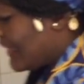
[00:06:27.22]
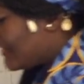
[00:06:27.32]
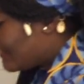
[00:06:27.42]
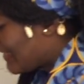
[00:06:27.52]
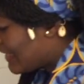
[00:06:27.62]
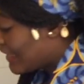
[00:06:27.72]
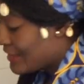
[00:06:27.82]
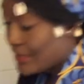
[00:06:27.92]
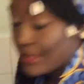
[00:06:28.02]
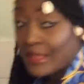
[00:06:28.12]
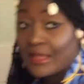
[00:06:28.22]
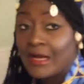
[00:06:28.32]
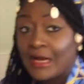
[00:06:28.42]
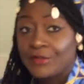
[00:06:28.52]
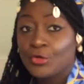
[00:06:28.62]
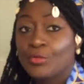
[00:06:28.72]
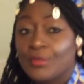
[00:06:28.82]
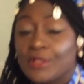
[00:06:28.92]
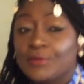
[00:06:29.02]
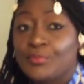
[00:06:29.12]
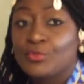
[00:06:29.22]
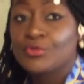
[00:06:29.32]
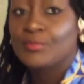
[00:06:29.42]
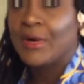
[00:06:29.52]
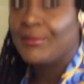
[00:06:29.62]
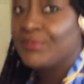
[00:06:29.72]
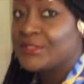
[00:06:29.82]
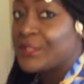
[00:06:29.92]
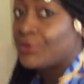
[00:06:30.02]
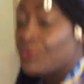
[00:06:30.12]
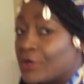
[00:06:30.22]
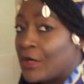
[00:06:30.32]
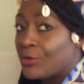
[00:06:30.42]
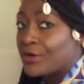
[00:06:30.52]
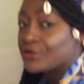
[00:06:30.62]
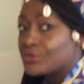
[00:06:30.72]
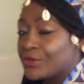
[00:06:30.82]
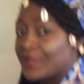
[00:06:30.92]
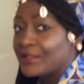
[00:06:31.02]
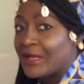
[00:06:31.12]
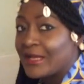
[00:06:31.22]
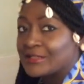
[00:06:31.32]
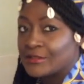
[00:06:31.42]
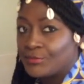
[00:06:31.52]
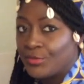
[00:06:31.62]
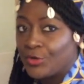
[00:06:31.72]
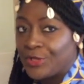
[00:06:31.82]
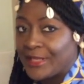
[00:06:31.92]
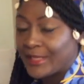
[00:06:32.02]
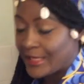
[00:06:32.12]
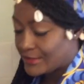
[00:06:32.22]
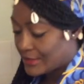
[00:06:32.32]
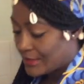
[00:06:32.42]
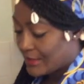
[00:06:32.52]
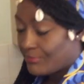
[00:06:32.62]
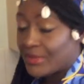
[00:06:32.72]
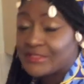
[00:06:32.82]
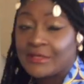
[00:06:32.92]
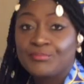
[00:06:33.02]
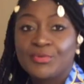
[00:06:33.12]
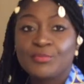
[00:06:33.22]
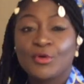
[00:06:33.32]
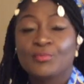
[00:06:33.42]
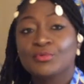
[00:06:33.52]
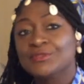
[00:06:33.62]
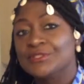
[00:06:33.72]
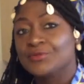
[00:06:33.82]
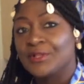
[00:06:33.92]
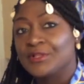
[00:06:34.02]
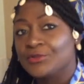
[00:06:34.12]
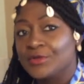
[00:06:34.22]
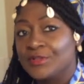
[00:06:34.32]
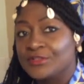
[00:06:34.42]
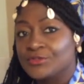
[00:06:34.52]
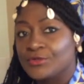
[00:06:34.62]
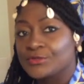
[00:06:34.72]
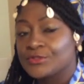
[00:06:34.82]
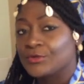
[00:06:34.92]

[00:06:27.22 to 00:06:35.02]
And then I normally put my mbisa kokauka together as I'm boiling it. But some people put it when they're doing the sauce.